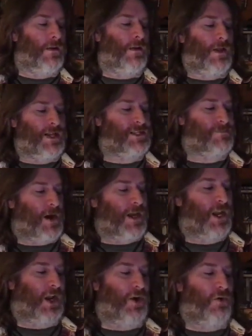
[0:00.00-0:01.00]
That's my
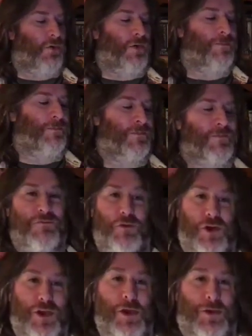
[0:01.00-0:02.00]
clue for
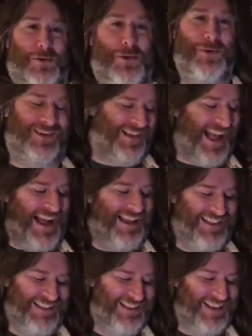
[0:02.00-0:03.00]
you.
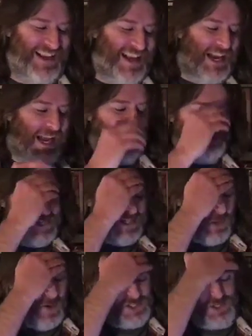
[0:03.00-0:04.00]
Clues in the
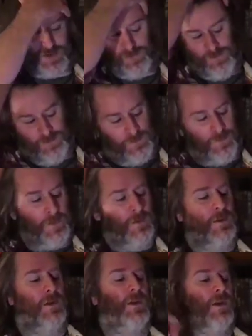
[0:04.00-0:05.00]
question.
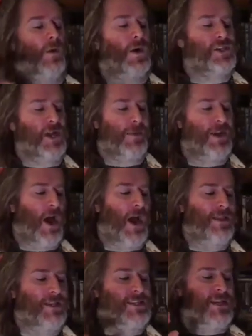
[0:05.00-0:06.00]
Question number
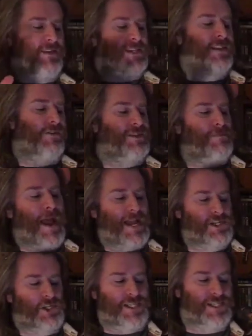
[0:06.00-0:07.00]
9. The TV series
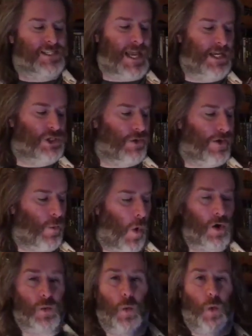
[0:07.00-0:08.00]
M.A.S.H is set during
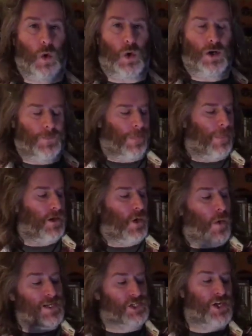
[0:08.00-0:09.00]
what war?
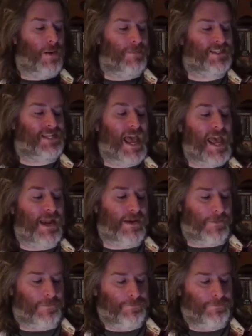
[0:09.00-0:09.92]
Question number 10.